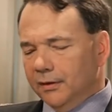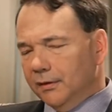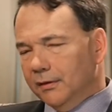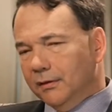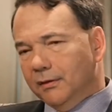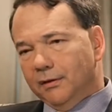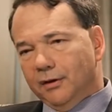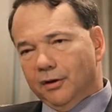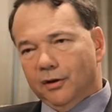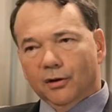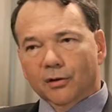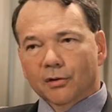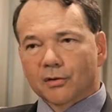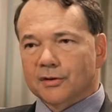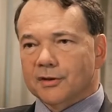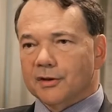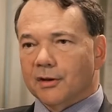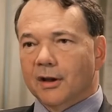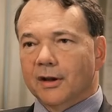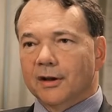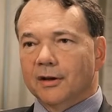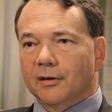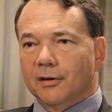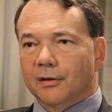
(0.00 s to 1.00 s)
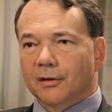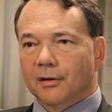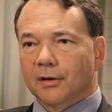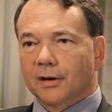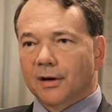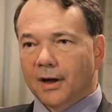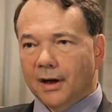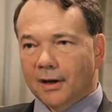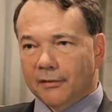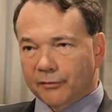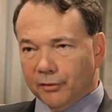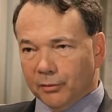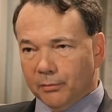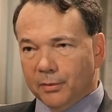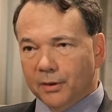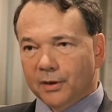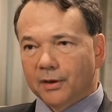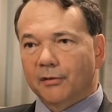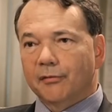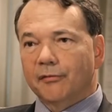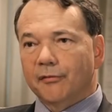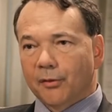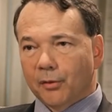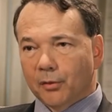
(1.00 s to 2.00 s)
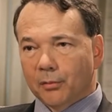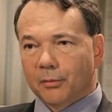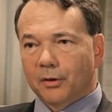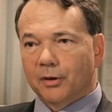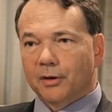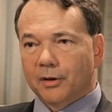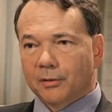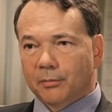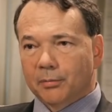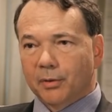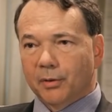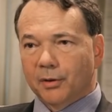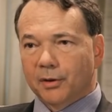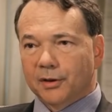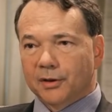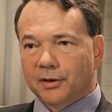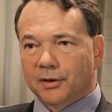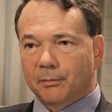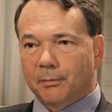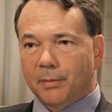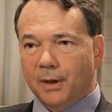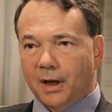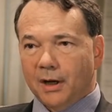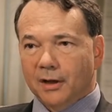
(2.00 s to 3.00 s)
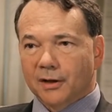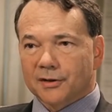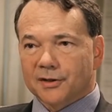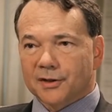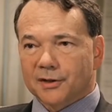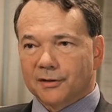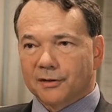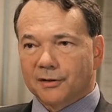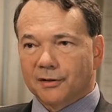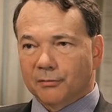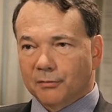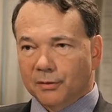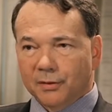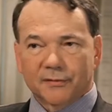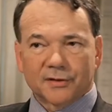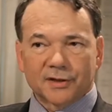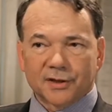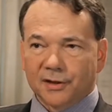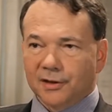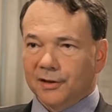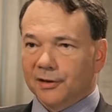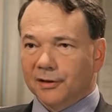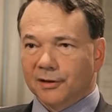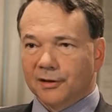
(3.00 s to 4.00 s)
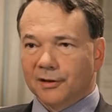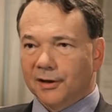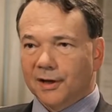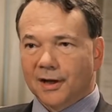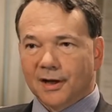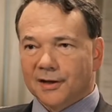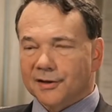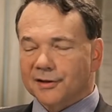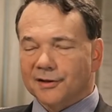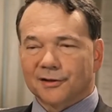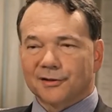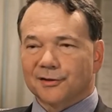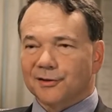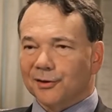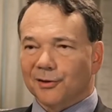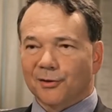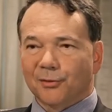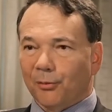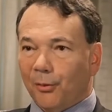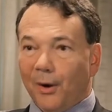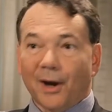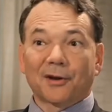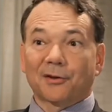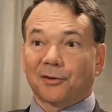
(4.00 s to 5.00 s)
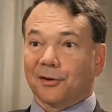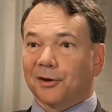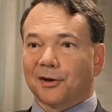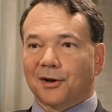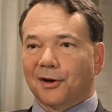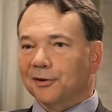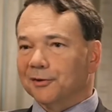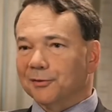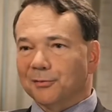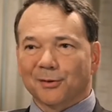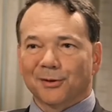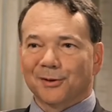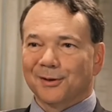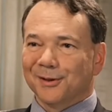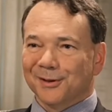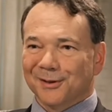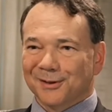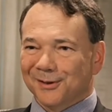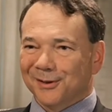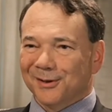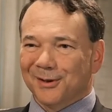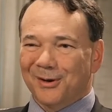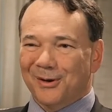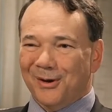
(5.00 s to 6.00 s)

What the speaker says: years later, after being firmly put into policy, and we've seen that it hasn't wrecked the country and, you know,